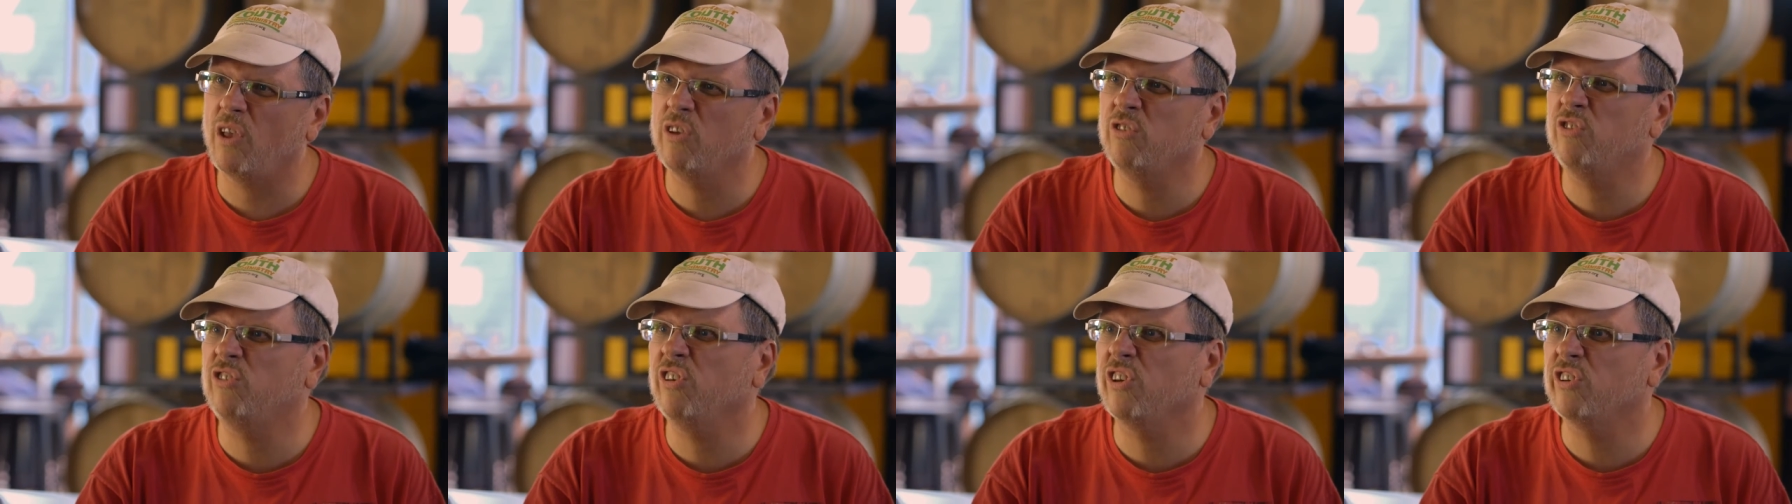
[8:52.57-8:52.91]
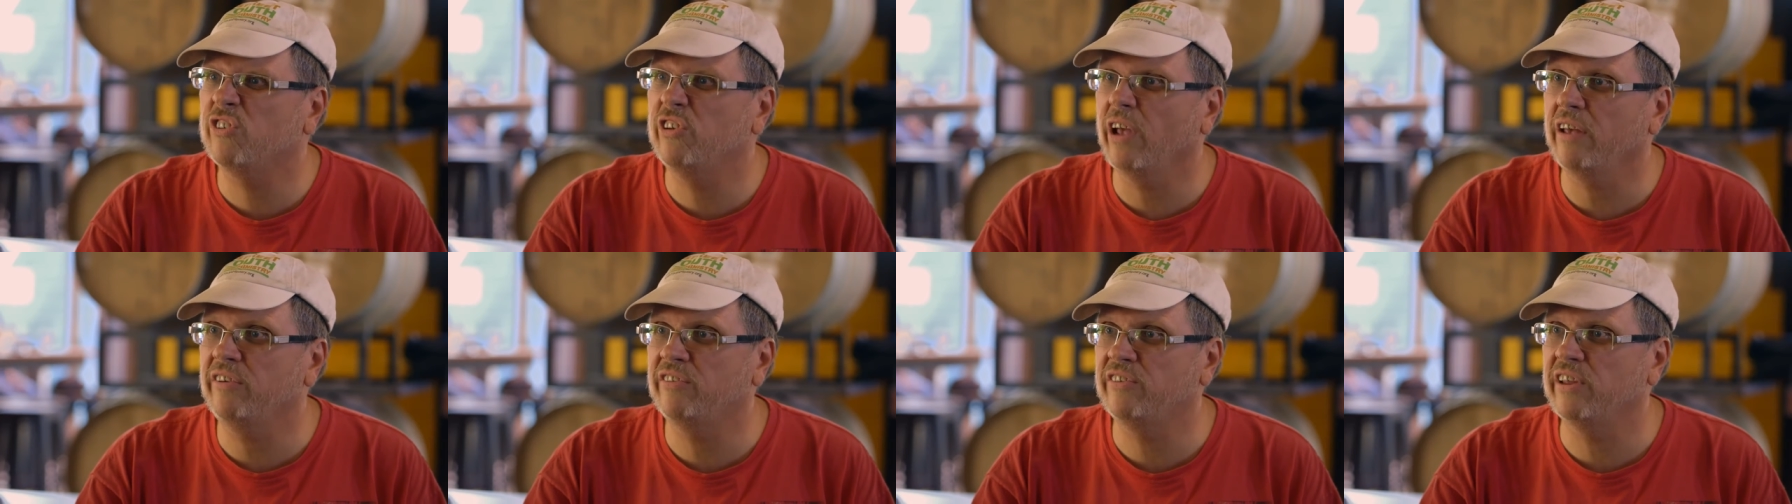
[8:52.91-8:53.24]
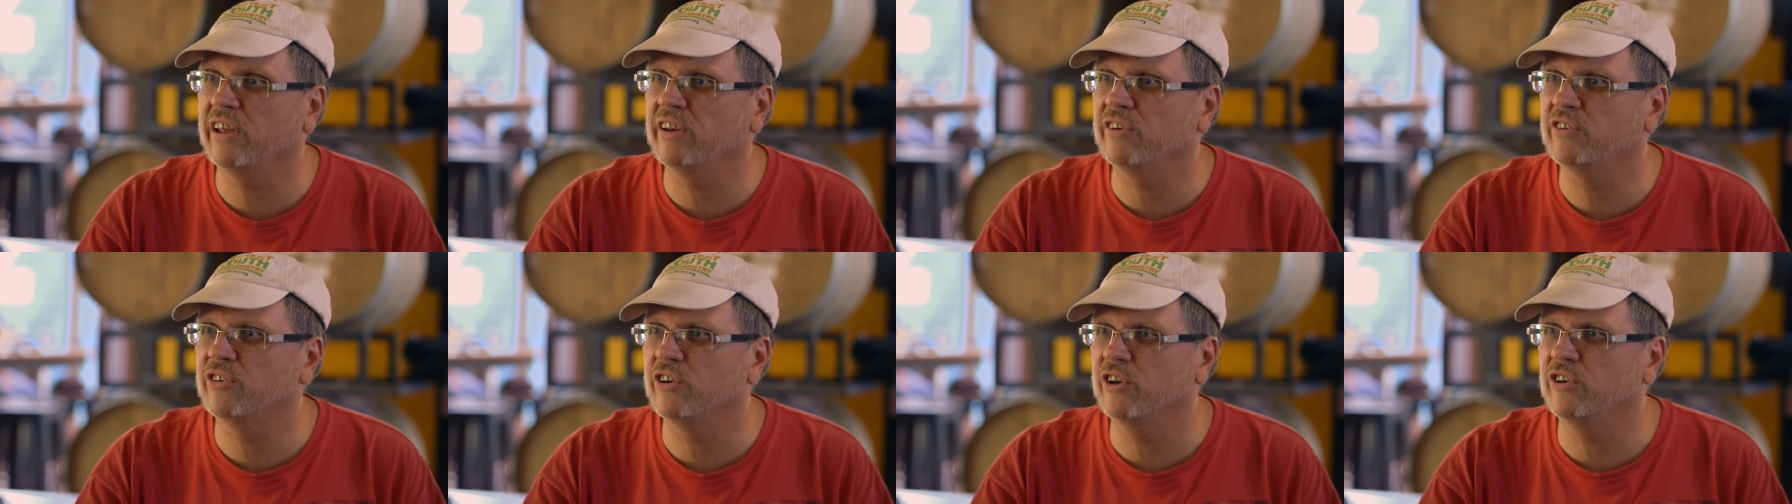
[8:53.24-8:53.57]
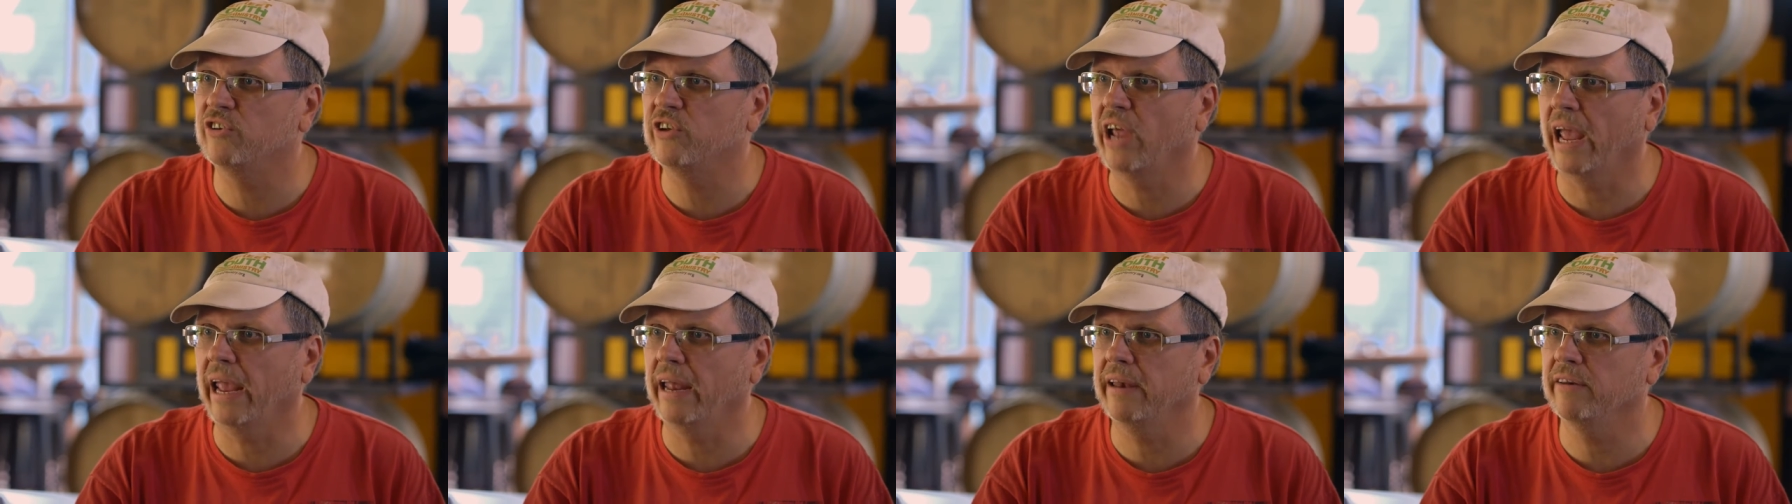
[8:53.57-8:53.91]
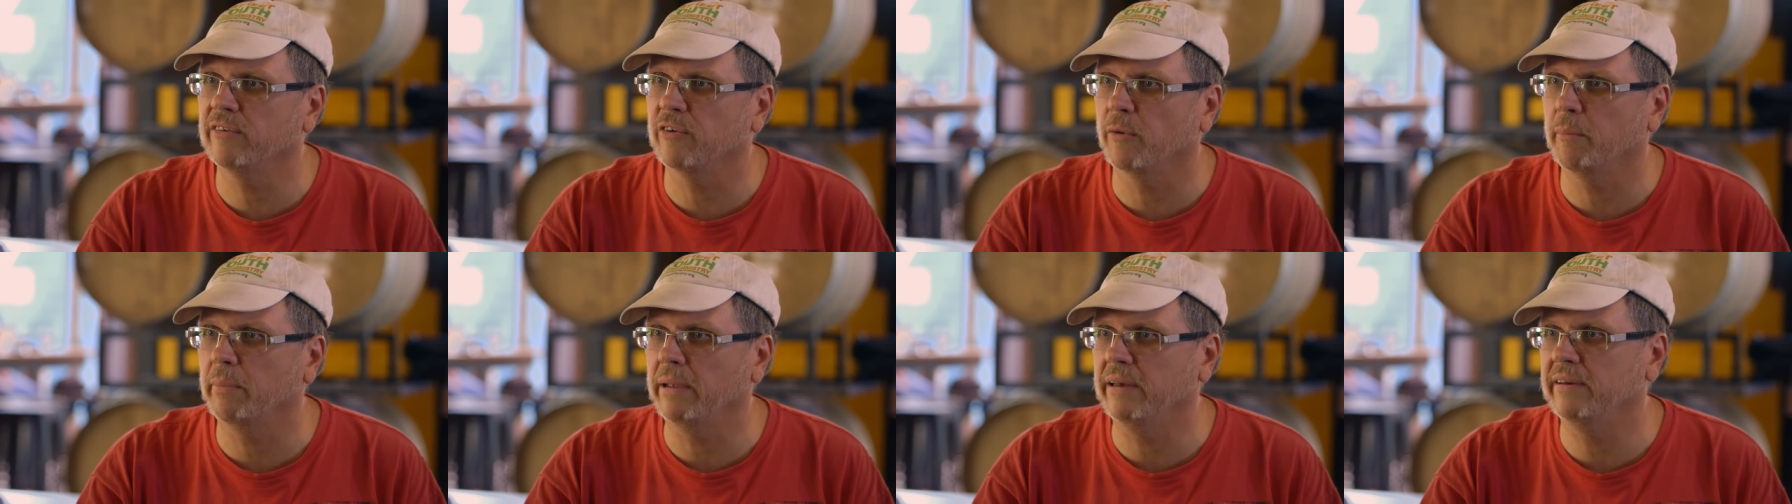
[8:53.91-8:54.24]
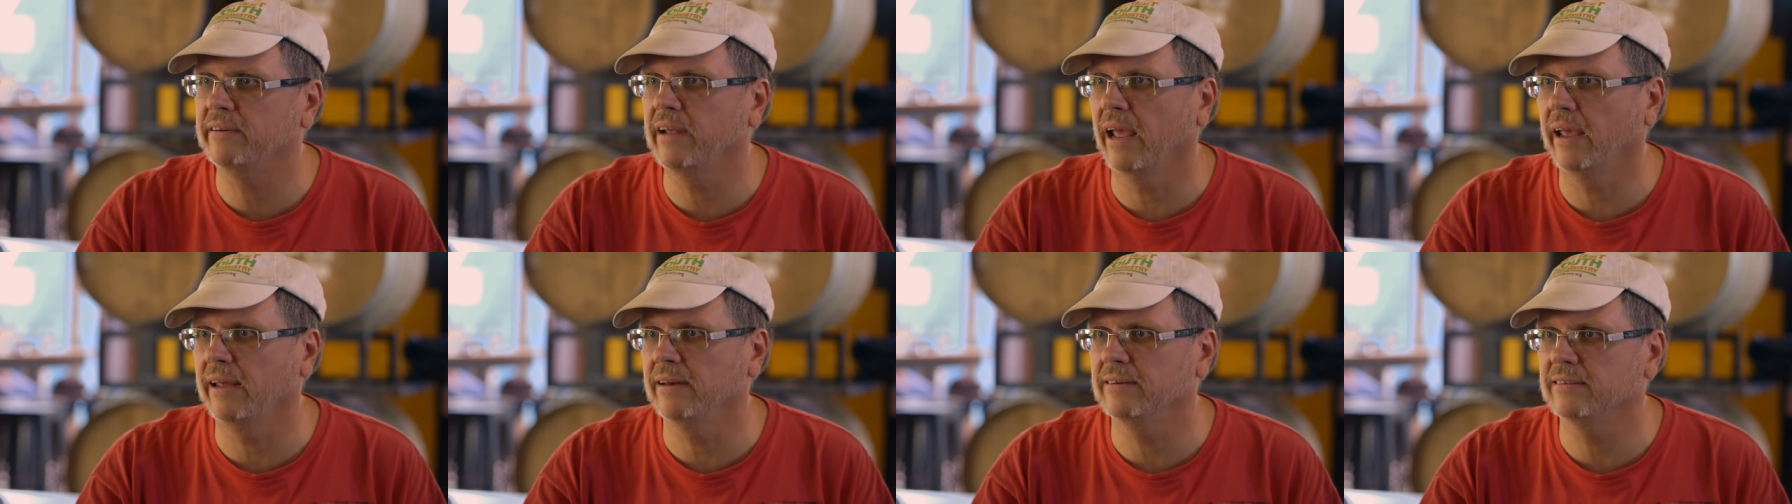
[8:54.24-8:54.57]
suggesting should change or be
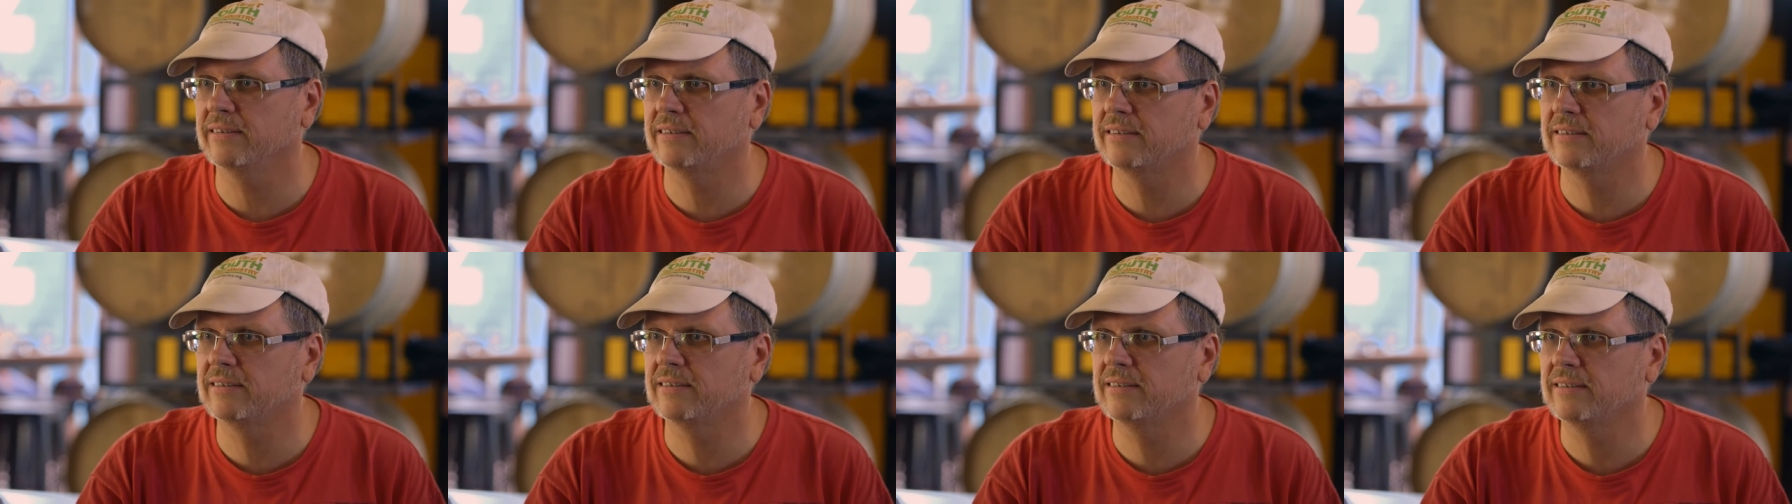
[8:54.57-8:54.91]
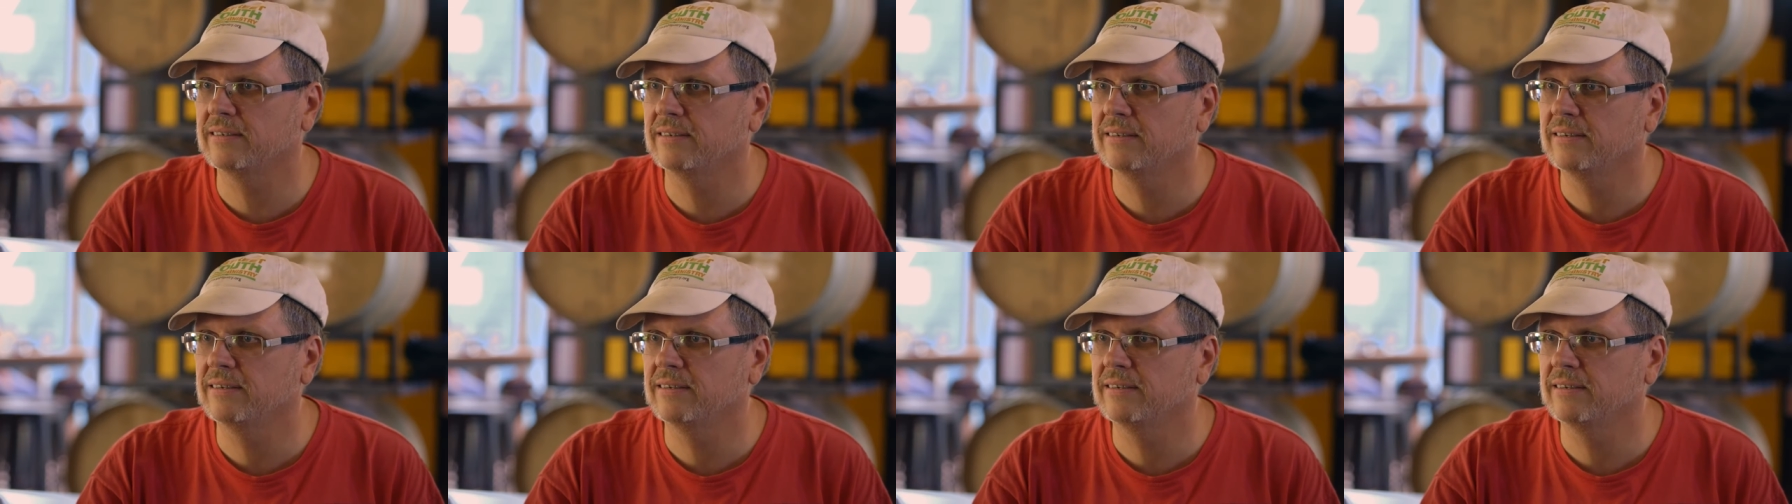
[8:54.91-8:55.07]
changed.